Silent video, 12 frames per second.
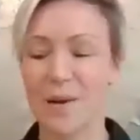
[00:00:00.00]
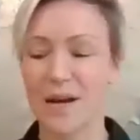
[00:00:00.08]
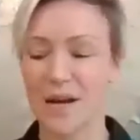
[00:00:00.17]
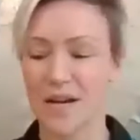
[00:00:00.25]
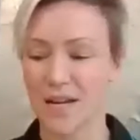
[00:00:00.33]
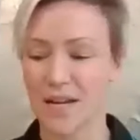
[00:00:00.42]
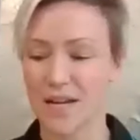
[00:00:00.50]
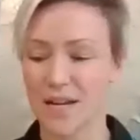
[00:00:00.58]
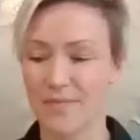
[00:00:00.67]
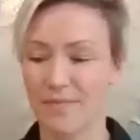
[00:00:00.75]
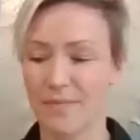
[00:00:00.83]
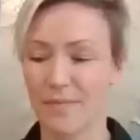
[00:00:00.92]
9.
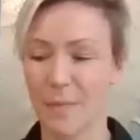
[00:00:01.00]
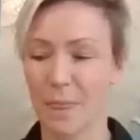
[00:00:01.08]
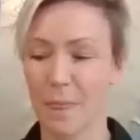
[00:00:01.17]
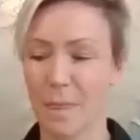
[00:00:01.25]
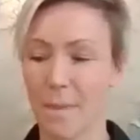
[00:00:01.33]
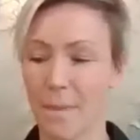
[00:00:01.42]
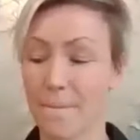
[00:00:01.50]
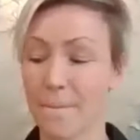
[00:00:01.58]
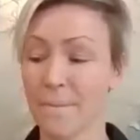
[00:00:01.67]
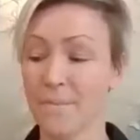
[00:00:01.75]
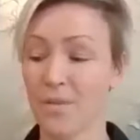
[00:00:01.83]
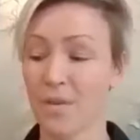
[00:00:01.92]

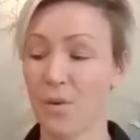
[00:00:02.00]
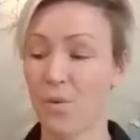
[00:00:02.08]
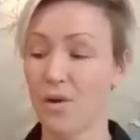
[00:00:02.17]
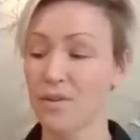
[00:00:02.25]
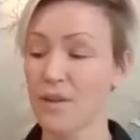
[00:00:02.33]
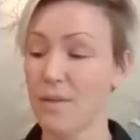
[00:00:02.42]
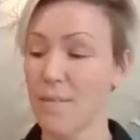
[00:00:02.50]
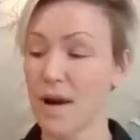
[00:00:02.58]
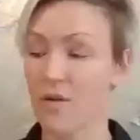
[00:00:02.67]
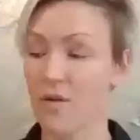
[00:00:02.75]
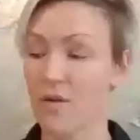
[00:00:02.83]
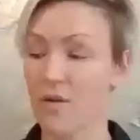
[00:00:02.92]
What are
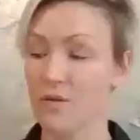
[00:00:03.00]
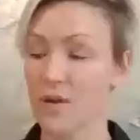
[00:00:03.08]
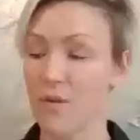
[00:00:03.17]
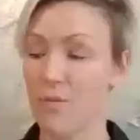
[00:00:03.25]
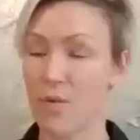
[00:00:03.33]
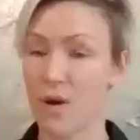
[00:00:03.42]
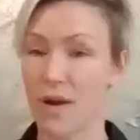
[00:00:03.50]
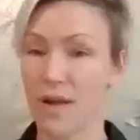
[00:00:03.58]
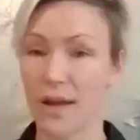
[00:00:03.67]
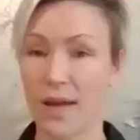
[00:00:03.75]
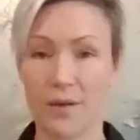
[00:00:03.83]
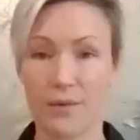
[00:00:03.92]
macros and why
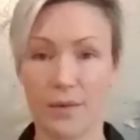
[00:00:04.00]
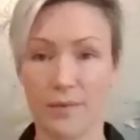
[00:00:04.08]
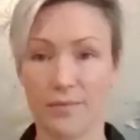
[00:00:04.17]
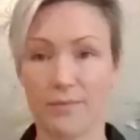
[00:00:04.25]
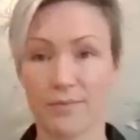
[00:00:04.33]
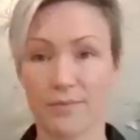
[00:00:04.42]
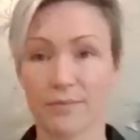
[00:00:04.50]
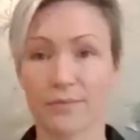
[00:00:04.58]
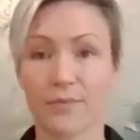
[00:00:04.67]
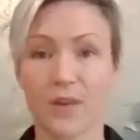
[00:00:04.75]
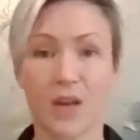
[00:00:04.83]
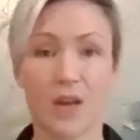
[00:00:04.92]
count them?
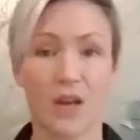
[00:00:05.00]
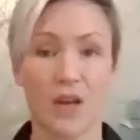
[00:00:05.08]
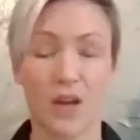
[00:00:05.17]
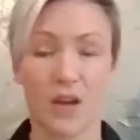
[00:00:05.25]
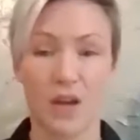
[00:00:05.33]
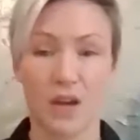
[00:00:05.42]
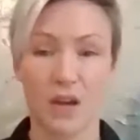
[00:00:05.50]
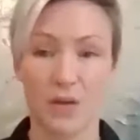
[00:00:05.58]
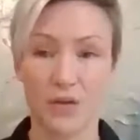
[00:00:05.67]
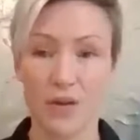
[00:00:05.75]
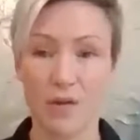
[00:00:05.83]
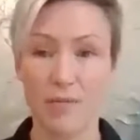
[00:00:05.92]

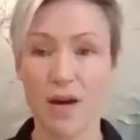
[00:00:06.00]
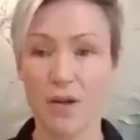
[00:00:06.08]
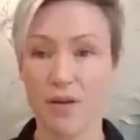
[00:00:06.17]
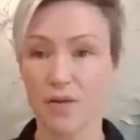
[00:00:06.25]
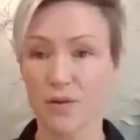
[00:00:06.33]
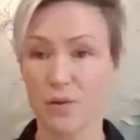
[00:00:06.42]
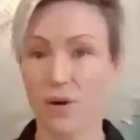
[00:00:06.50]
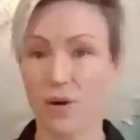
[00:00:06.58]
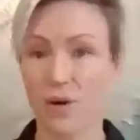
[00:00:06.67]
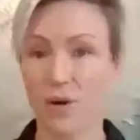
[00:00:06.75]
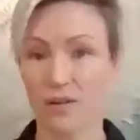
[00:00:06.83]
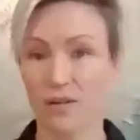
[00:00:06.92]
So macros
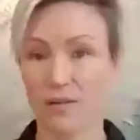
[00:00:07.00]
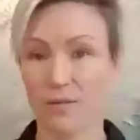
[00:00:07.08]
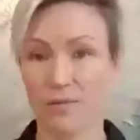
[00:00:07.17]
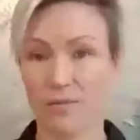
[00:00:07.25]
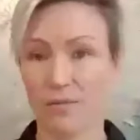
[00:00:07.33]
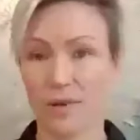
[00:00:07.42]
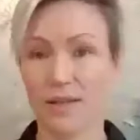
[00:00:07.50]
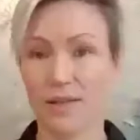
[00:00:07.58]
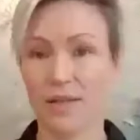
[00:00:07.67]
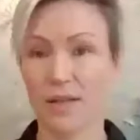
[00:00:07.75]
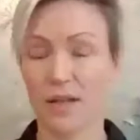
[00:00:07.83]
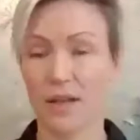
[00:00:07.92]
quite
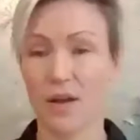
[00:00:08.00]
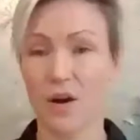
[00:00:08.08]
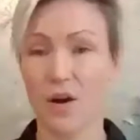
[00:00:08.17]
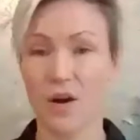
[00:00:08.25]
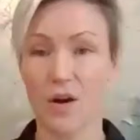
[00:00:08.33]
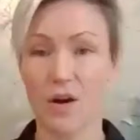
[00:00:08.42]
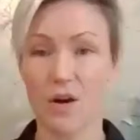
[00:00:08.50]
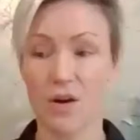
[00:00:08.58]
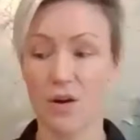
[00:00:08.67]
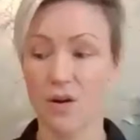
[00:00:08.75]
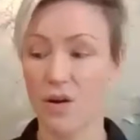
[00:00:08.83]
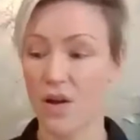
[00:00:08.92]
basically
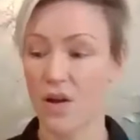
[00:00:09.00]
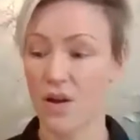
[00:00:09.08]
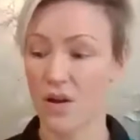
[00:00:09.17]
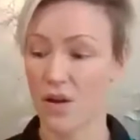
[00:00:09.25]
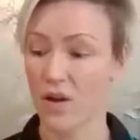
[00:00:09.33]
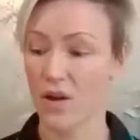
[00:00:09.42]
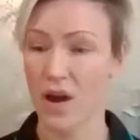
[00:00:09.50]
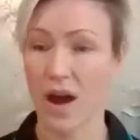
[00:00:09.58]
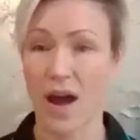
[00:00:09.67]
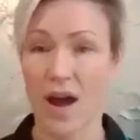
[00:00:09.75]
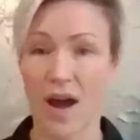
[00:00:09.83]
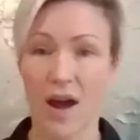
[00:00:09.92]
are
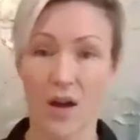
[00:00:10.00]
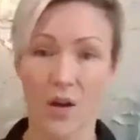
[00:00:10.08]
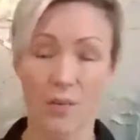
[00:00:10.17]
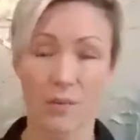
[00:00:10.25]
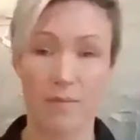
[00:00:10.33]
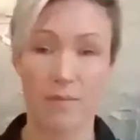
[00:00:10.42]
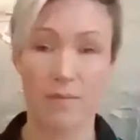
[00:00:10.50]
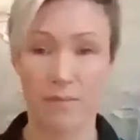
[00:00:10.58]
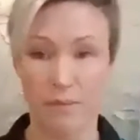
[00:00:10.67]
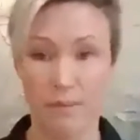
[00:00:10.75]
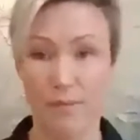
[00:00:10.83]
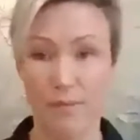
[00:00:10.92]
our
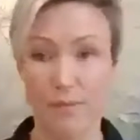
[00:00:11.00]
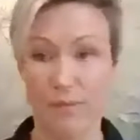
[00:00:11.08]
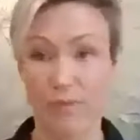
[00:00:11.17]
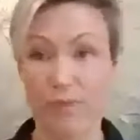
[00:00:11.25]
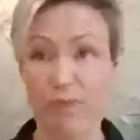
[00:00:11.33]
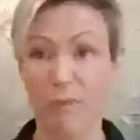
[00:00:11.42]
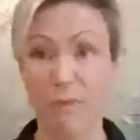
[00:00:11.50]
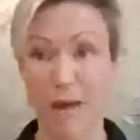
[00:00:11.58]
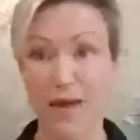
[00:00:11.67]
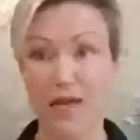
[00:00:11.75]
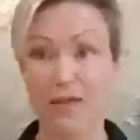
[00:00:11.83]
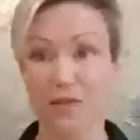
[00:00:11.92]

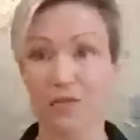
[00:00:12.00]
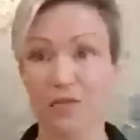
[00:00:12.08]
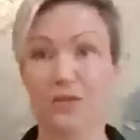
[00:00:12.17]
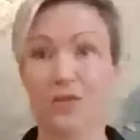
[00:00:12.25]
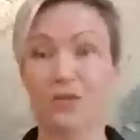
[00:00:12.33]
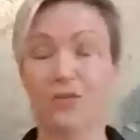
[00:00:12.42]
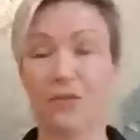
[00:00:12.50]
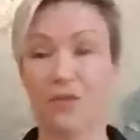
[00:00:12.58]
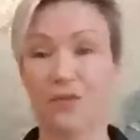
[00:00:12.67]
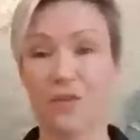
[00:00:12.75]
main sources